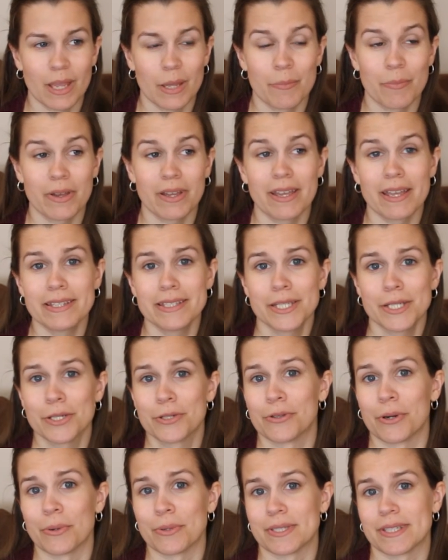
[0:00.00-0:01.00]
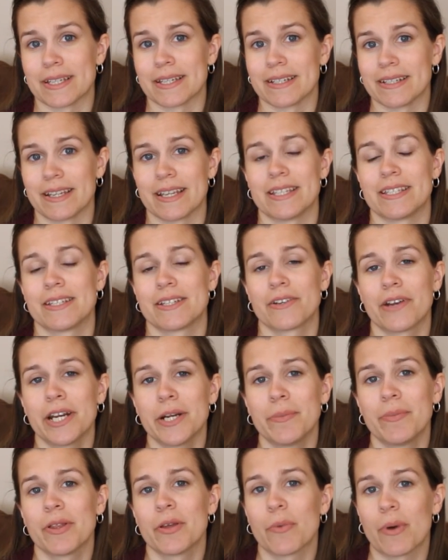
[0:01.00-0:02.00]
but it's engrossing. It's
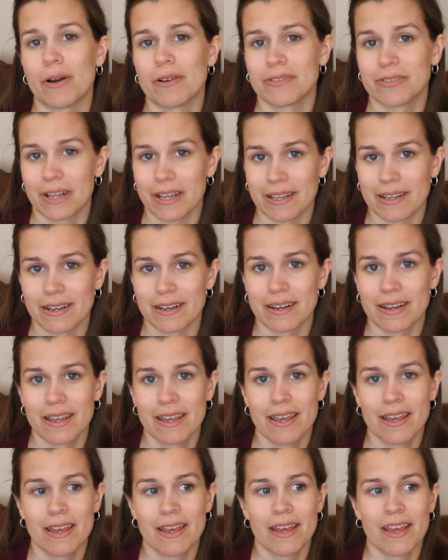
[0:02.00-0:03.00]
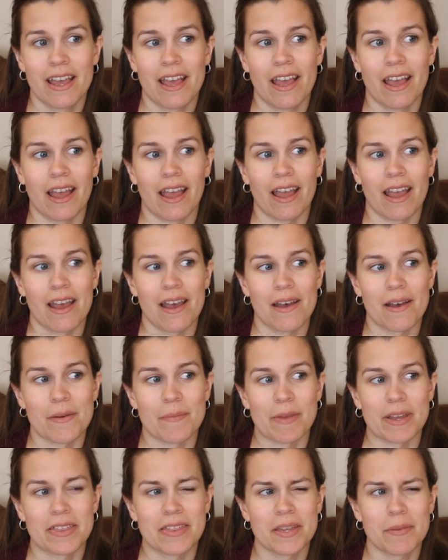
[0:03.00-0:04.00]
incredibly well written.
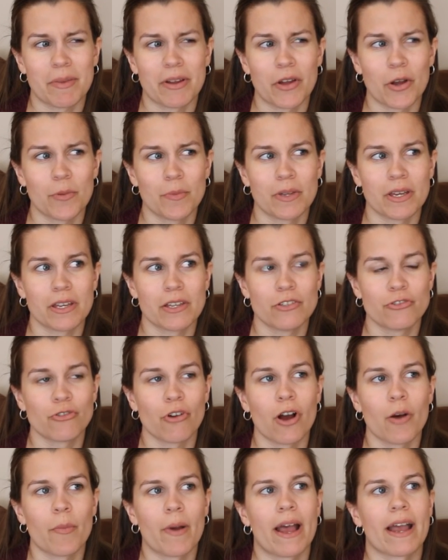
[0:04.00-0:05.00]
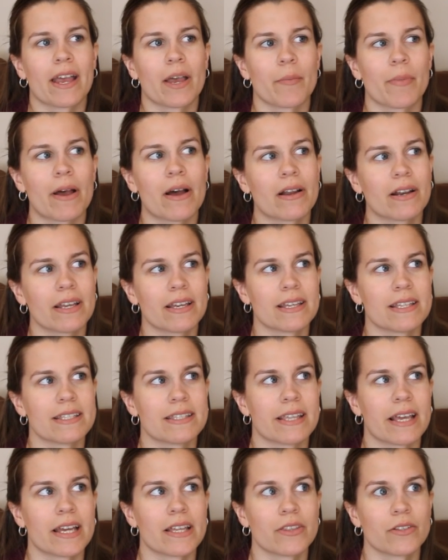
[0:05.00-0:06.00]
Um, I think my only drawback about it is
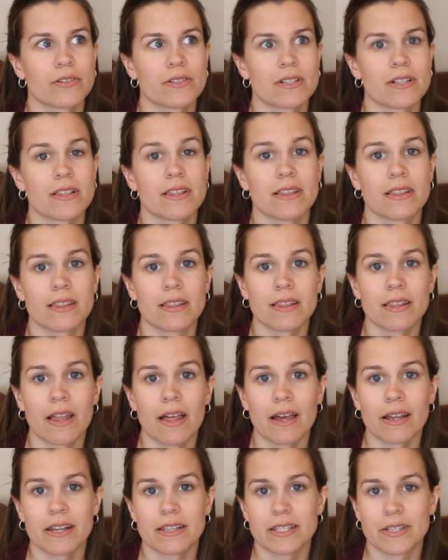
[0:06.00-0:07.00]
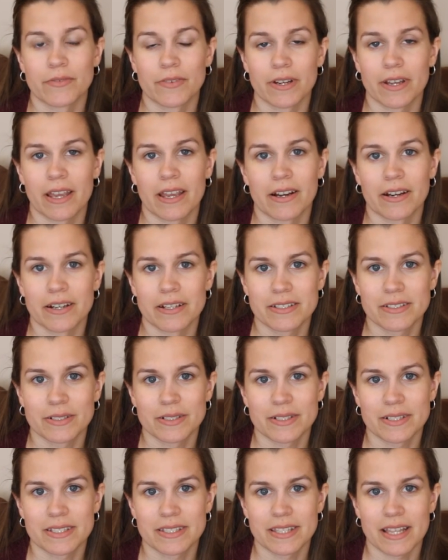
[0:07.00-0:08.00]
that there's a lot of different
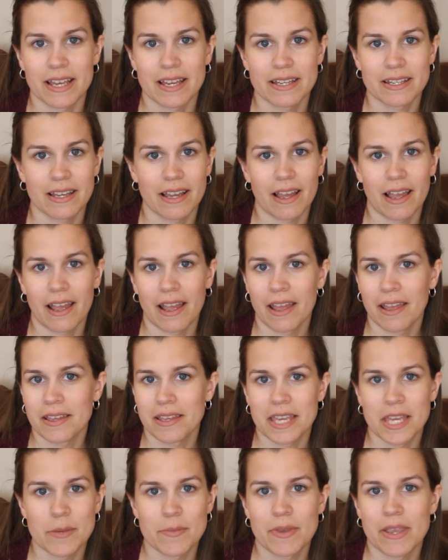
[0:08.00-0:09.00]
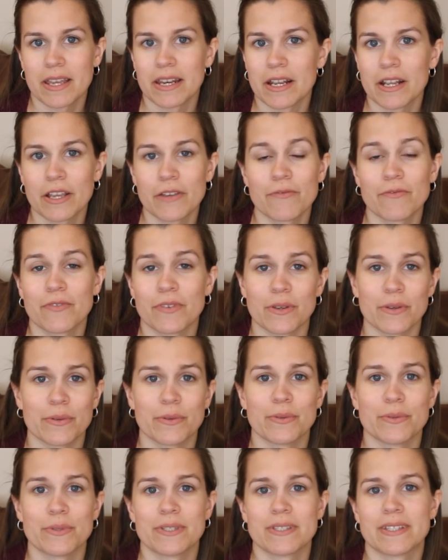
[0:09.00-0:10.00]
characters that I keep getting
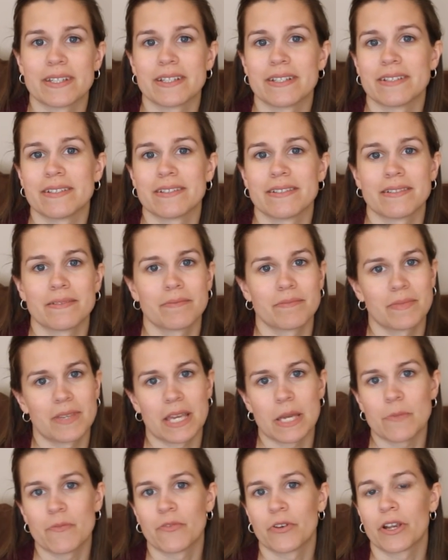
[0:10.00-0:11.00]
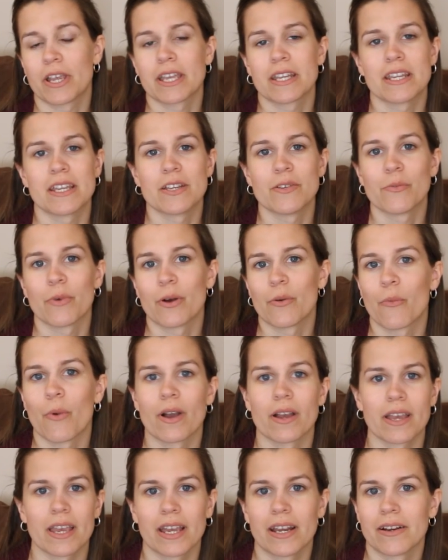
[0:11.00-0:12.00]
confused and keep forgetting what
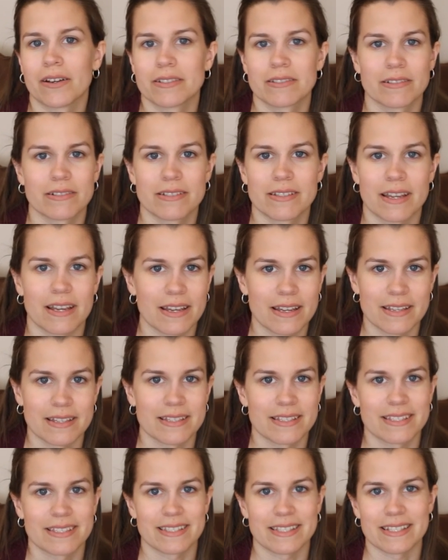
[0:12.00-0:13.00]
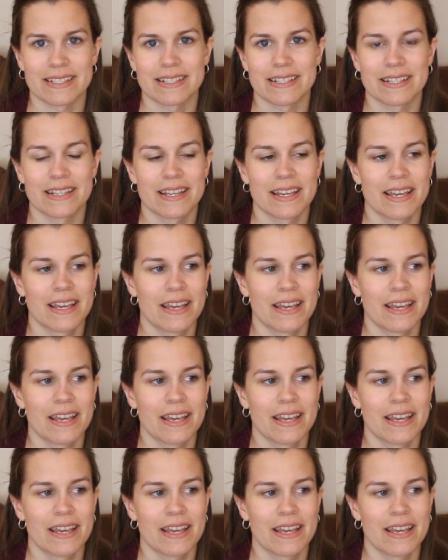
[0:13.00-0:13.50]
one character does. And